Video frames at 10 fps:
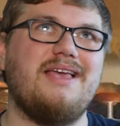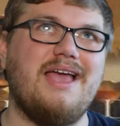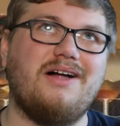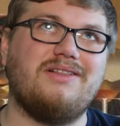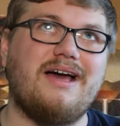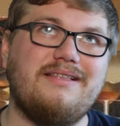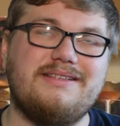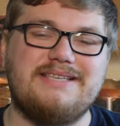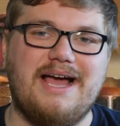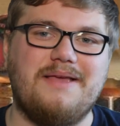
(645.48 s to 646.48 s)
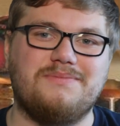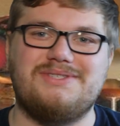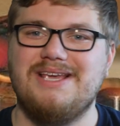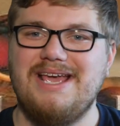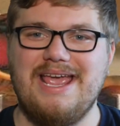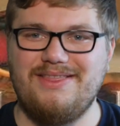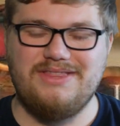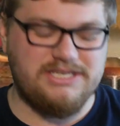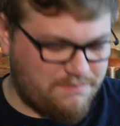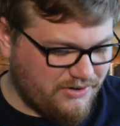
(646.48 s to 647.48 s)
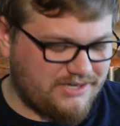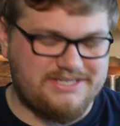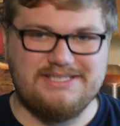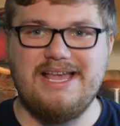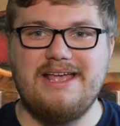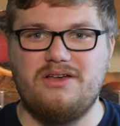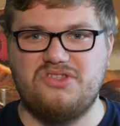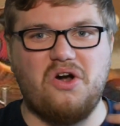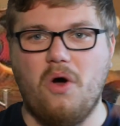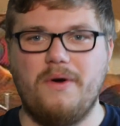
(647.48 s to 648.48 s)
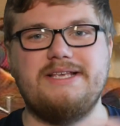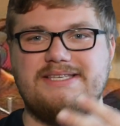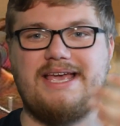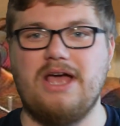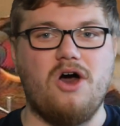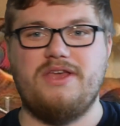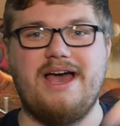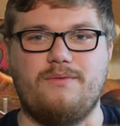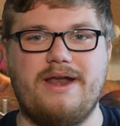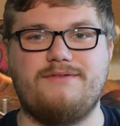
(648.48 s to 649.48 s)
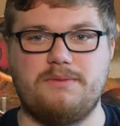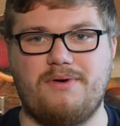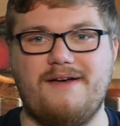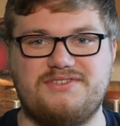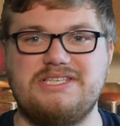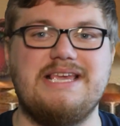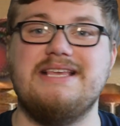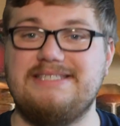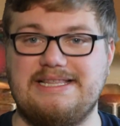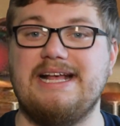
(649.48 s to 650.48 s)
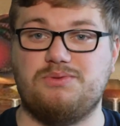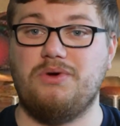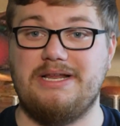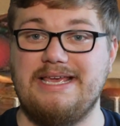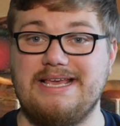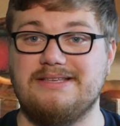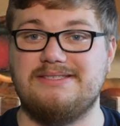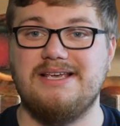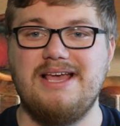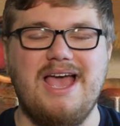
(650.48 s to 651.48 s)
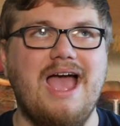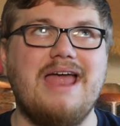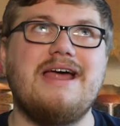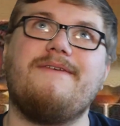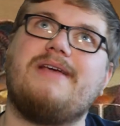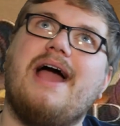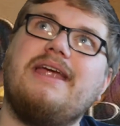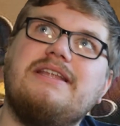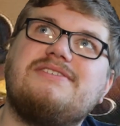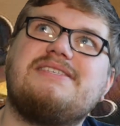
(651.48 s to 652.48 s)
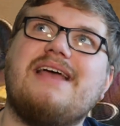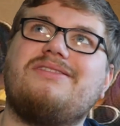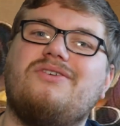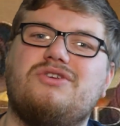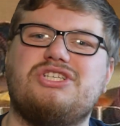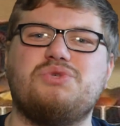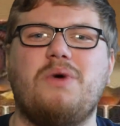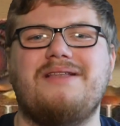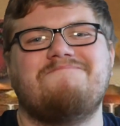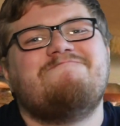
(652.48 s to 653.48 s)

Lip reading: a lot of the times in these books, they're always like, oh yeah, whatever the prophecy is, that's what it is. And I kind of sat there and just went,